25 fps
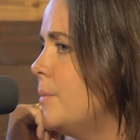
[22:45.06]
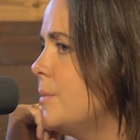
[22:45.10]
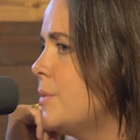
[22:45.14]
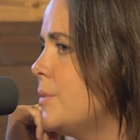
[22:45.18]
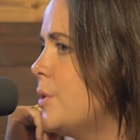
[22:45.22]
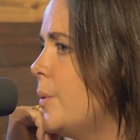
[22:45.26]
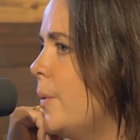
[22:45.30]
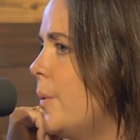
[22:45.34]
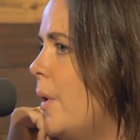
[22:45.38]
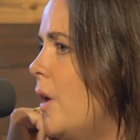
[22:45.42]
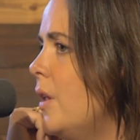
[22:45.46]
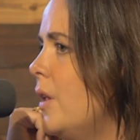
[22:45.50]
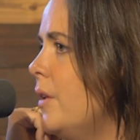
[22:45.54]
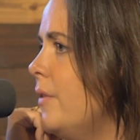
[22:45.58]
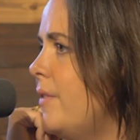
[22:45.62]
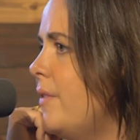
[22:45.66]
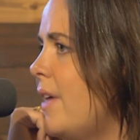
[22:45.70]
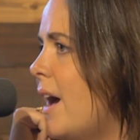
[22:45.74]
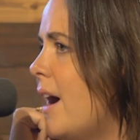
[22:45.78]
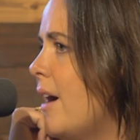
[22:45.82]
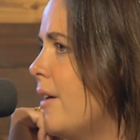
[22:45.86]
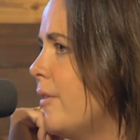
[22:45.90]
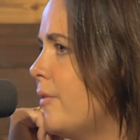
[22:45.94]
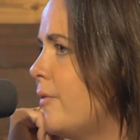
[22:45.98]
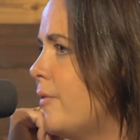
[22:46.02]
So all of
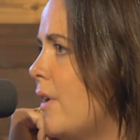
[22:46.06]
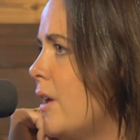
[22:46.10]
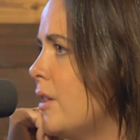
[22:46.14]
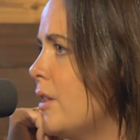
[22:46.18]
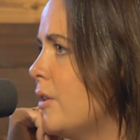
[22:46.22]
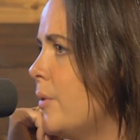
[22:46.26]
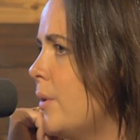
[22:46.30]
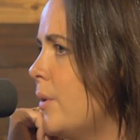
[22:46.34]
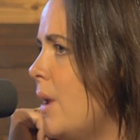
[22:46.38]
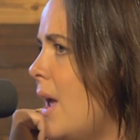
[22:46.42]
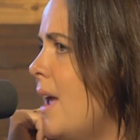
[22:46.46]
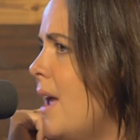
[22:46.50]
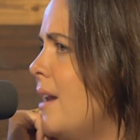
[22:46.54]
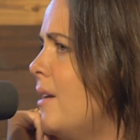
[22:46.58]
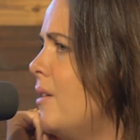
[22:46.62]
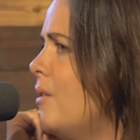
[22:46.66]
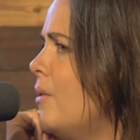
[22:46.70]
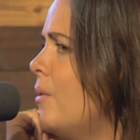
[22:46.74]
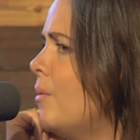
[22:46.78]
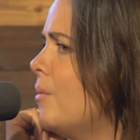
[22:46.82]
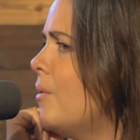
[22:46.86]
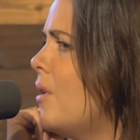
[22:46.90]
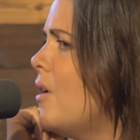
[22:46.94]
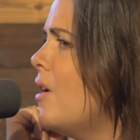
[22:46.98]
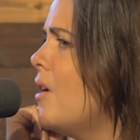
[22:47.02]
that followed, and